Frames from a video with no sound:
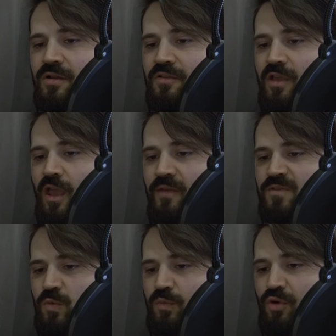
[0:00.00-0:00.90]
The
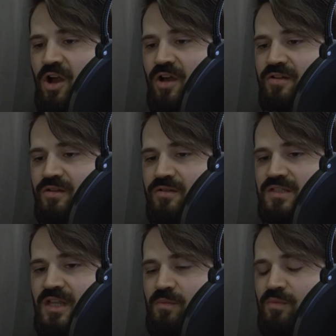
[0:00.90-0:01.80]
caves were broad,
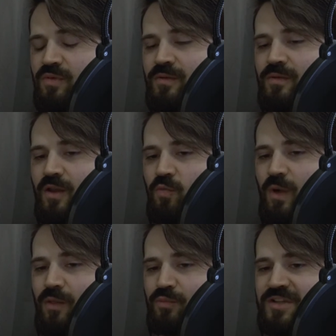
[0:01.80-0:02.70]
deep, and
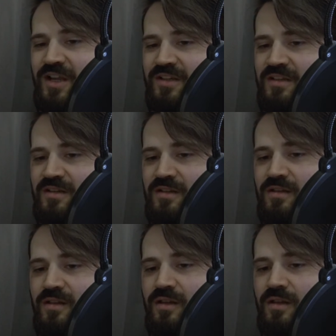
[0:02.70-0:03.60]
well protected.
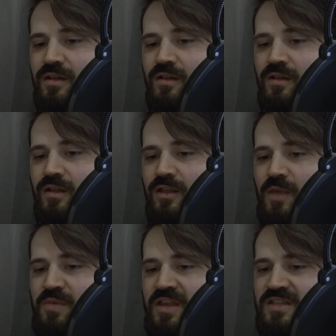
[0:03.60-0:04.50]

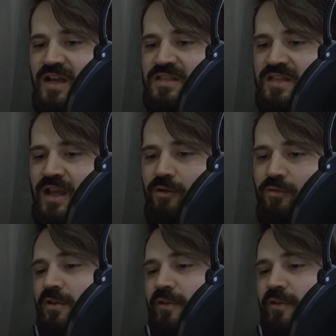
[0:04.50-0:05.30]
Keeping his eyes down,